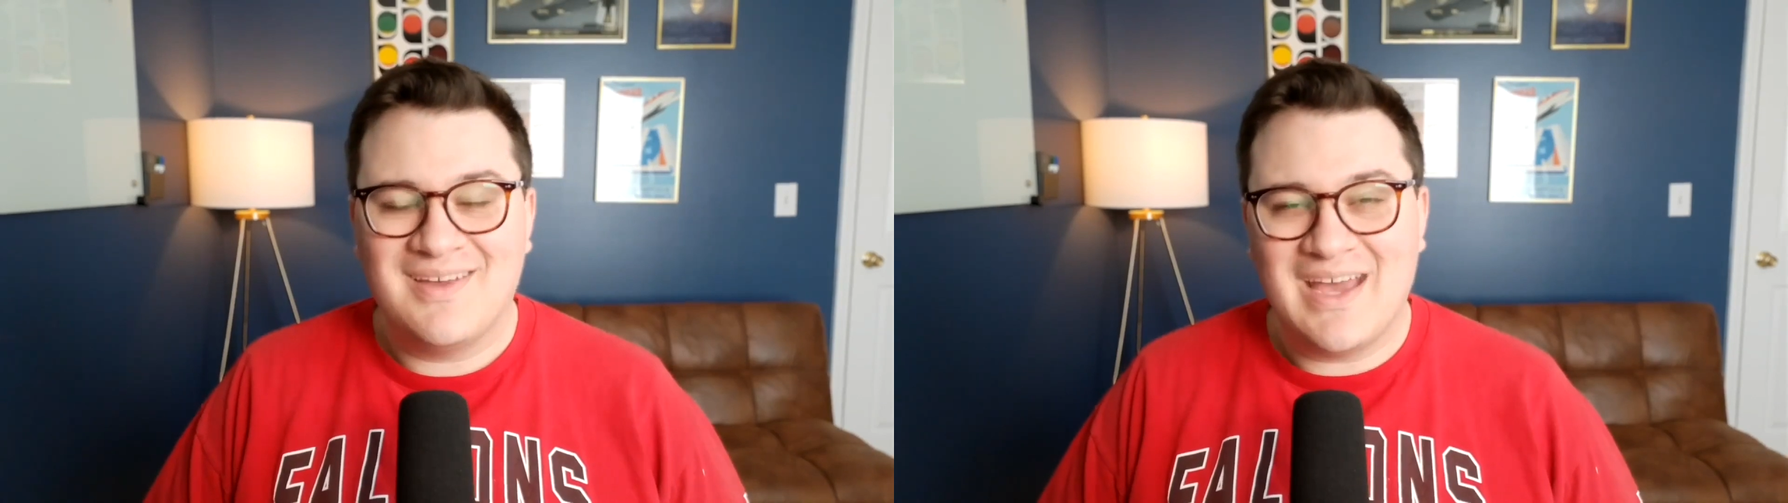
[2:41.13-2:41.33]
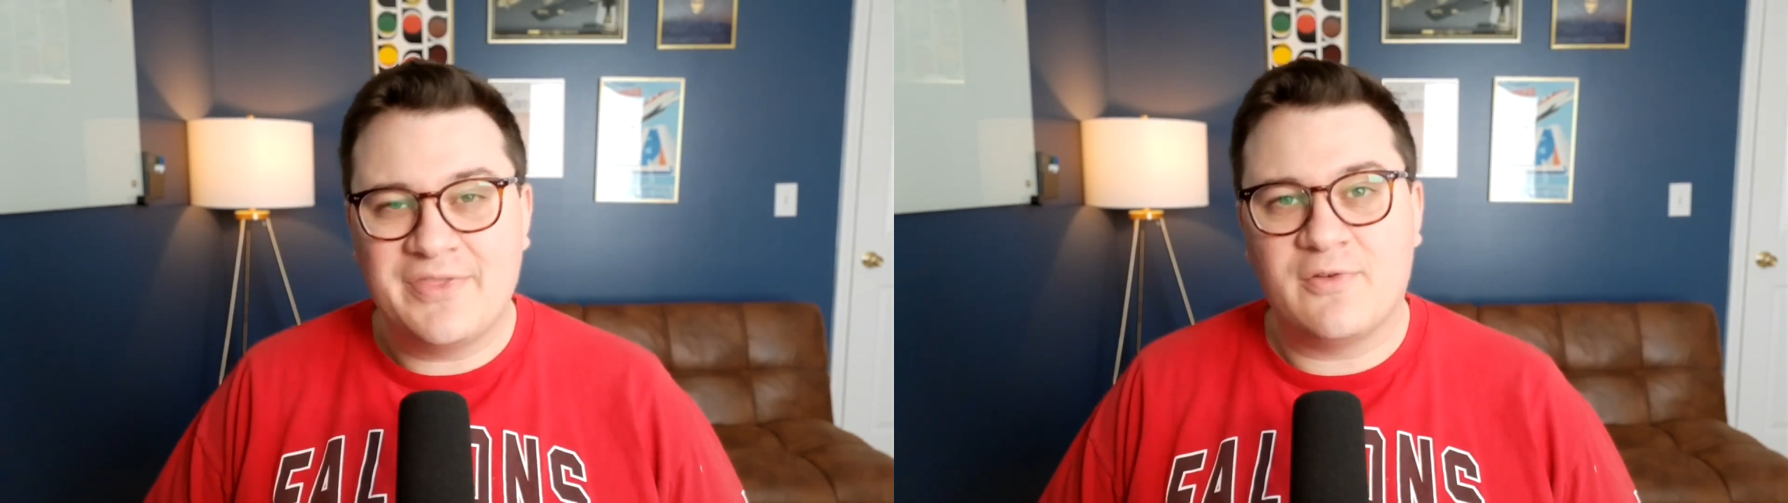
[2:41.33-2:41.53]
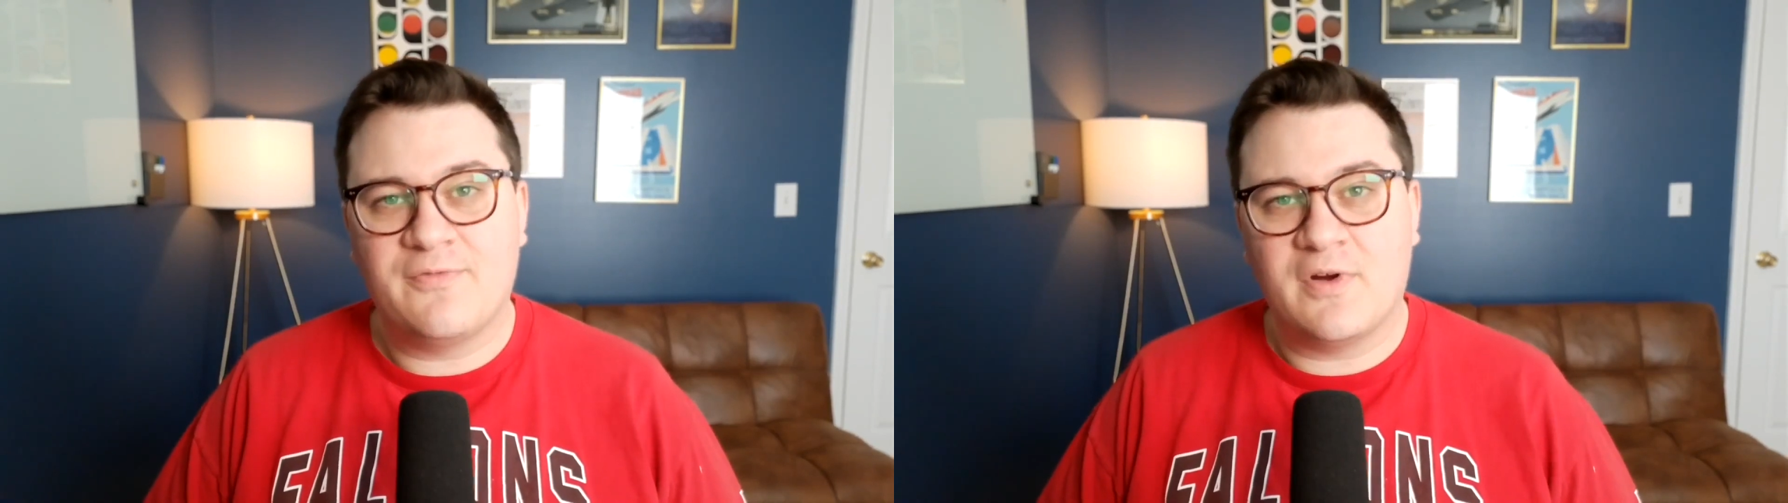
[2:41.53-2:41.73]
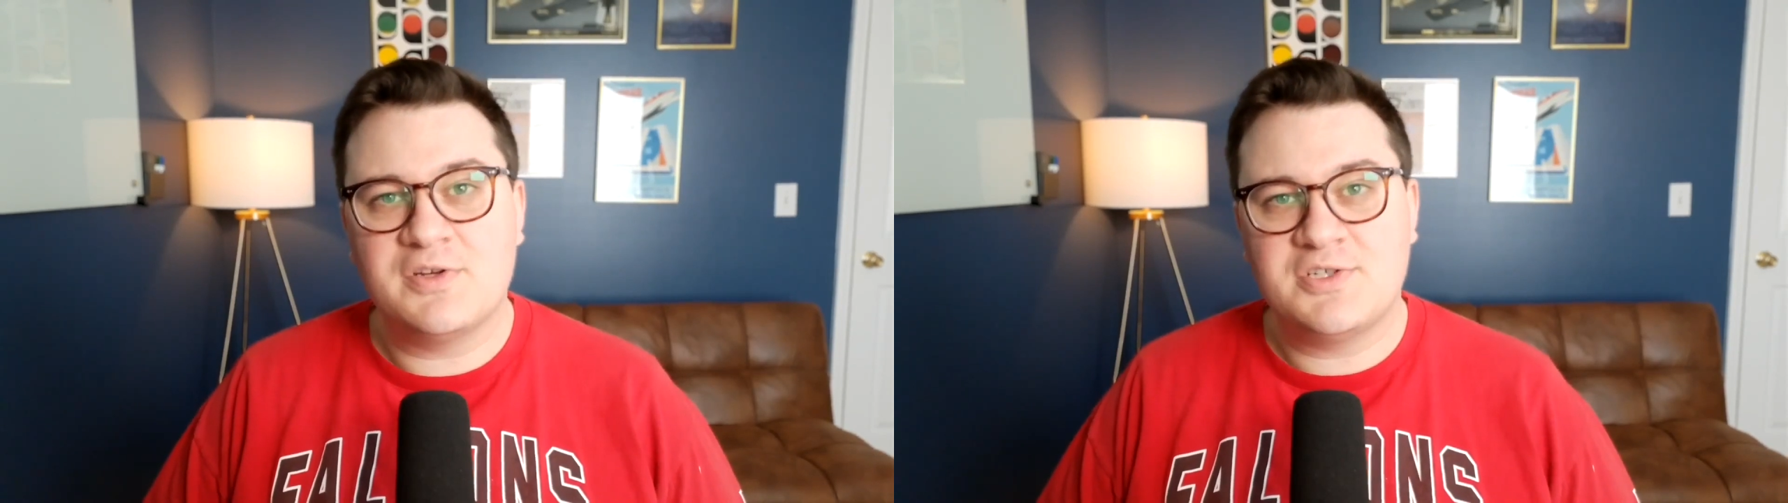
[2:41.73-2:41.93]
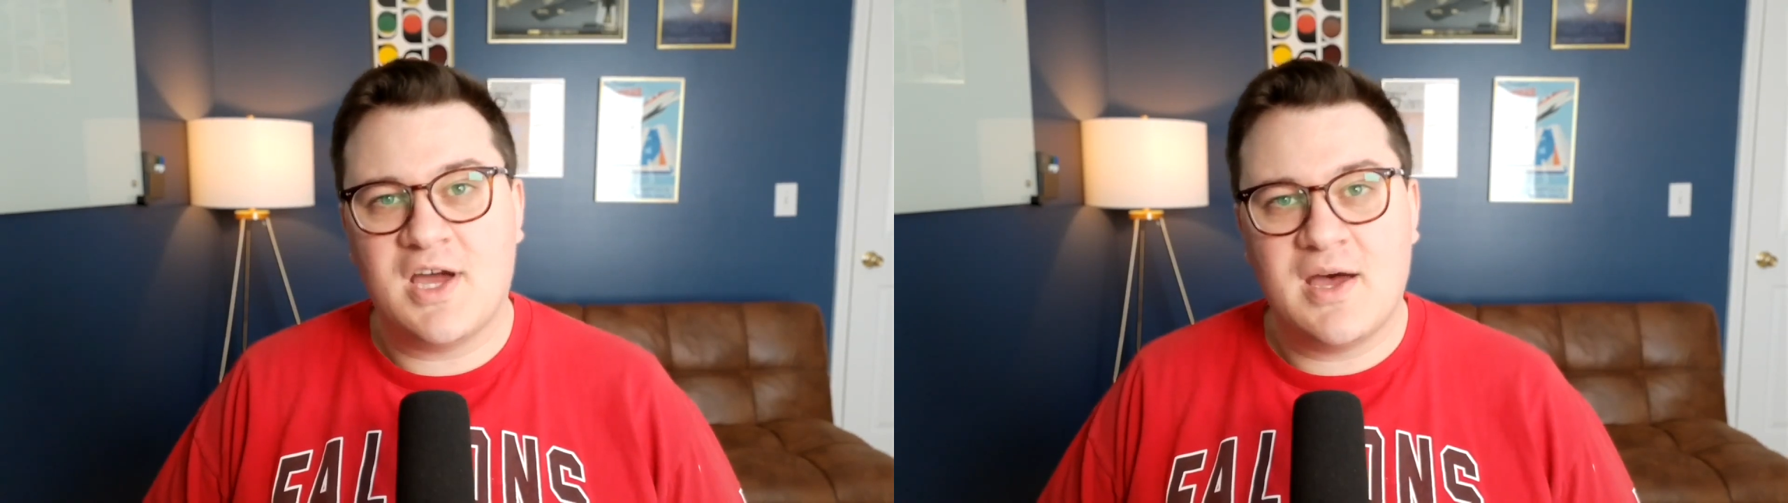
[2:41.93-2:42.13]
at their
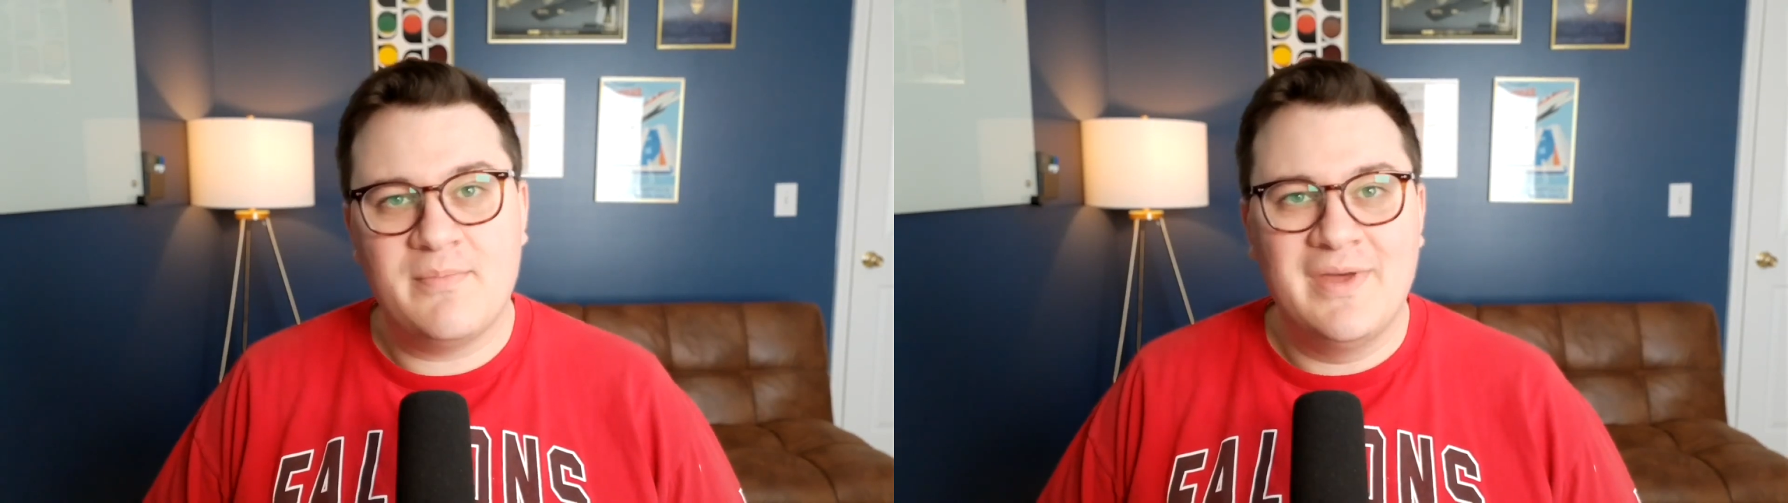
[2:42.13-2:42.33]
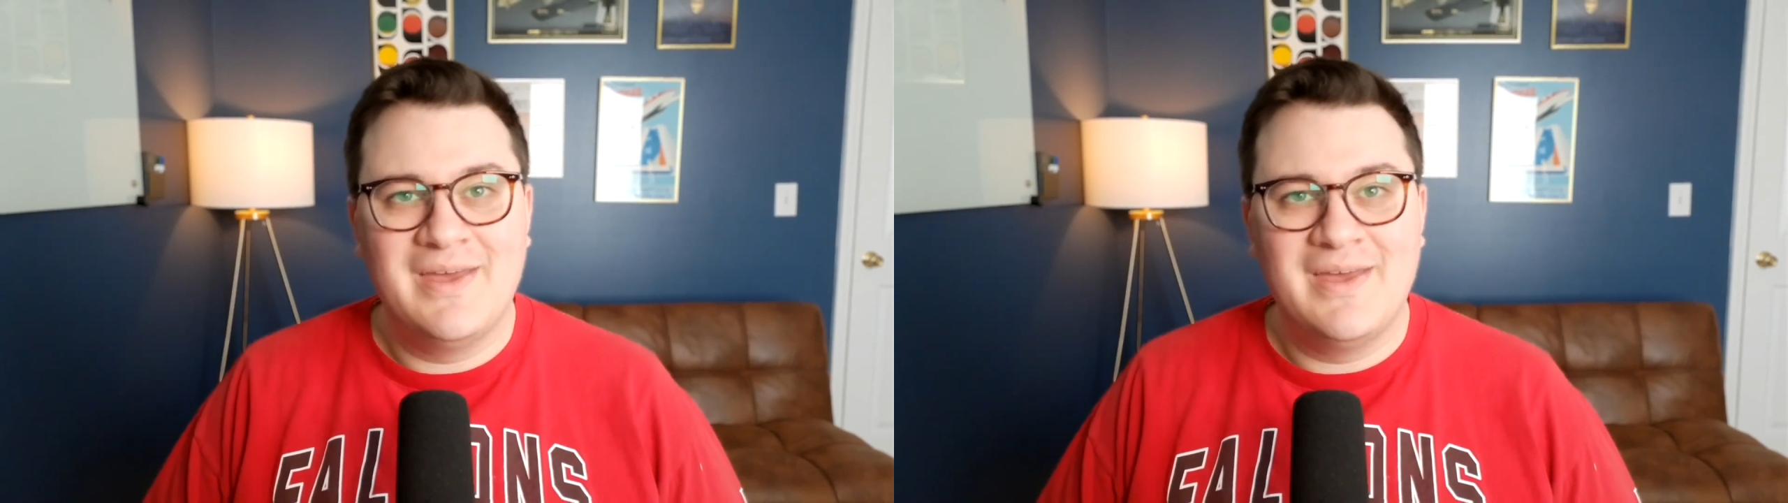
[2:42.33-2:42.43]
first job.